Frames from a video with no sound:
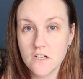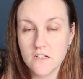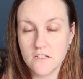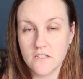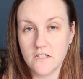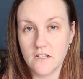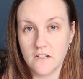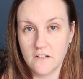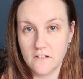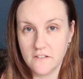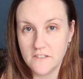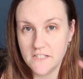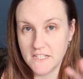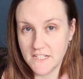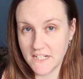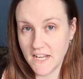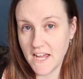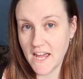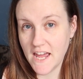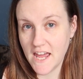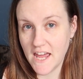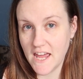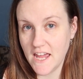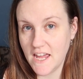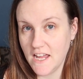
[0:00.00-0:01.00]
So
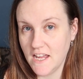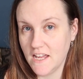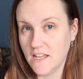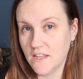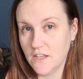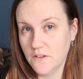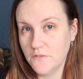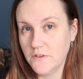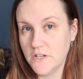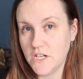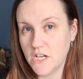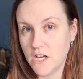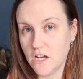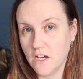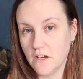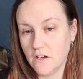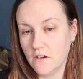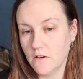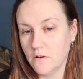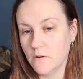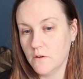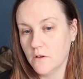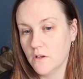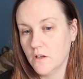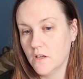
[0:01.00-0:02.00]
today in the video,
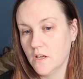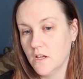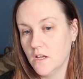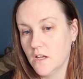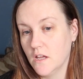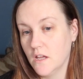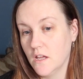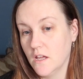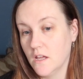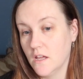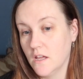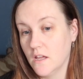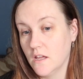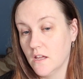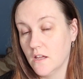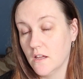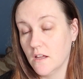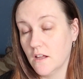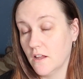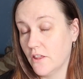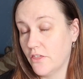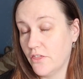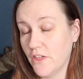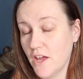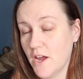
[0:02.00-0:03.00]

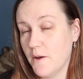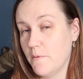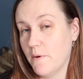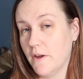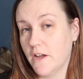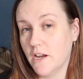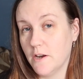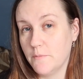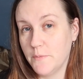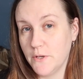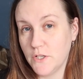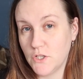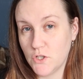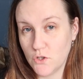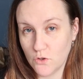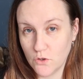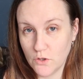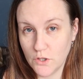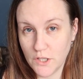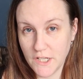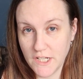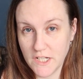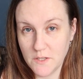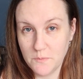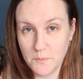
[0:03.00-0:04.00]
I think we're going to be
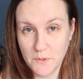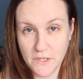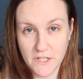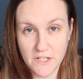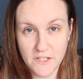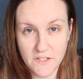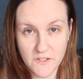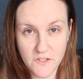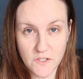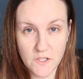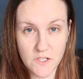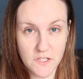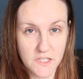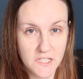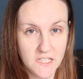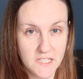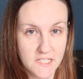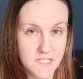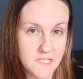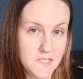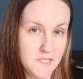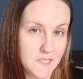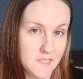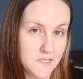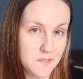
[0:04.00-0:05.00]
joined by a
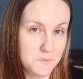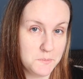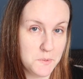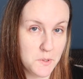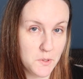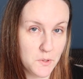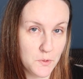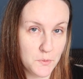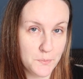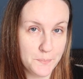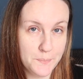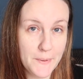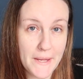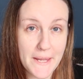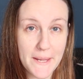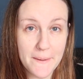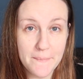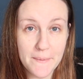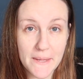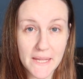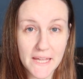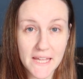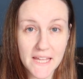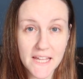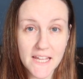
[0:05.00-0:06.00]
certain 6-month-old
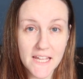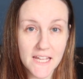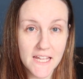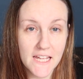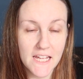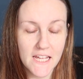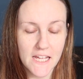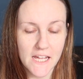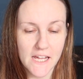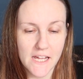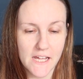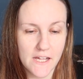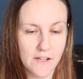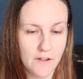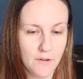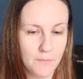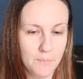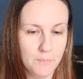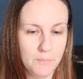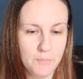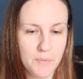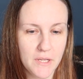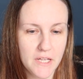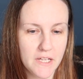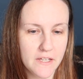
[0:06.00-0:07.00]
baby
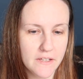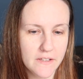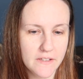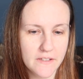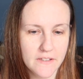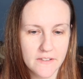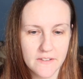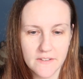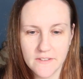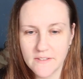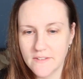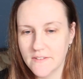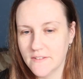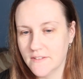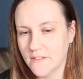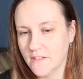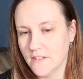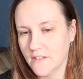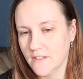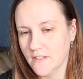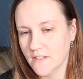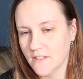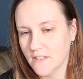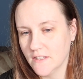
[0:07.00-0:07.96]
because